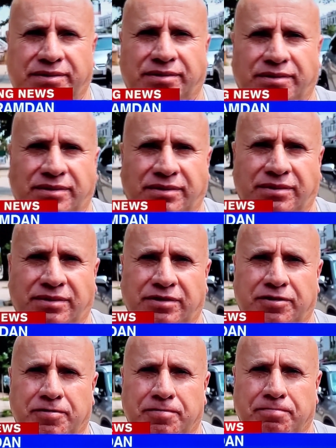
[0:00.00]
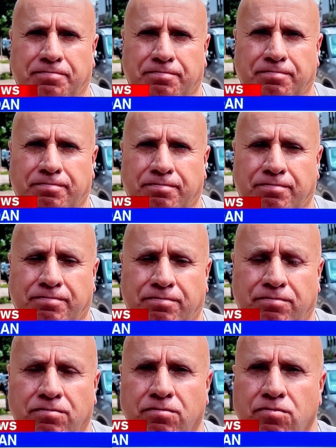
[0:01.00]
So you didn't immediately
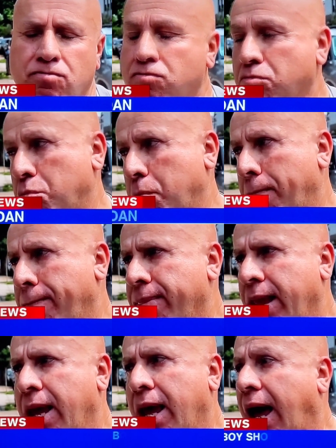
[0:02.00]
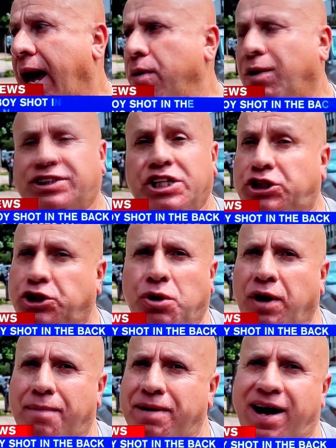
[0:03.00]
identify it as gunshots? I wasn't
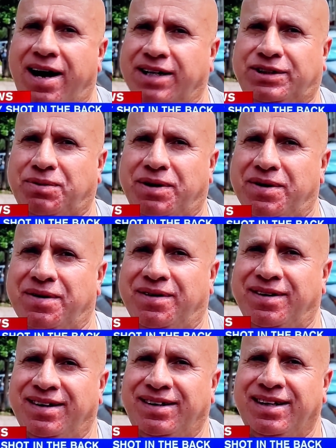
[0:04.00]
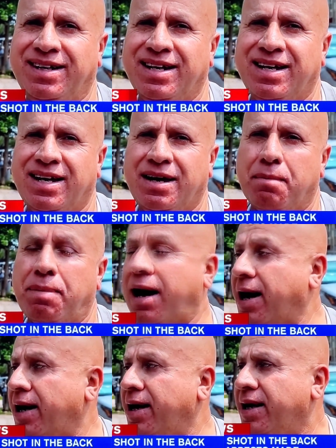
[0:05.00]
sure, I'll be honest with you.
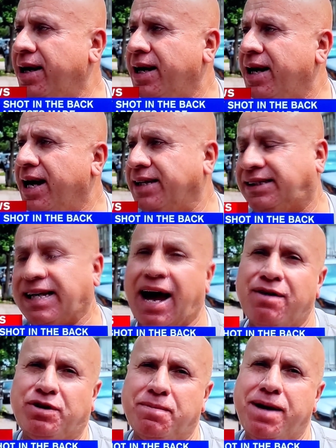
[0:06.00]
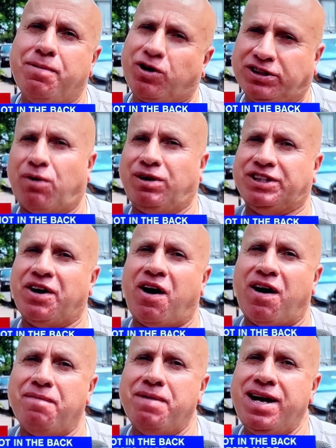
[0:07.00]
But it sounded to me, because I was in
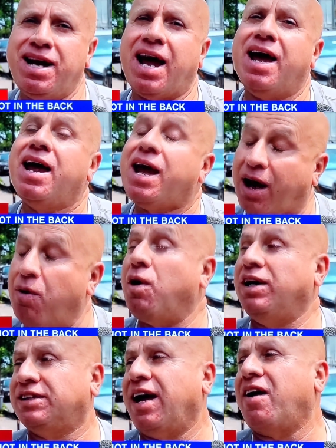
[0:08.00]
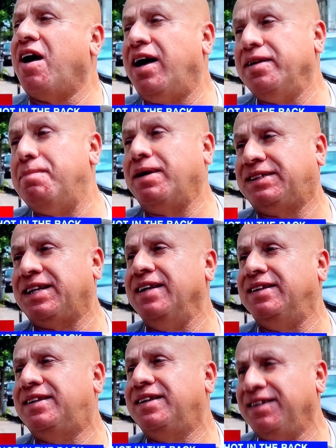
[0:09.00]
the army, it was like
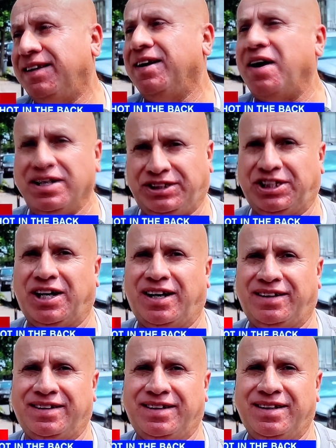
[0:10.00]
100% gunshot.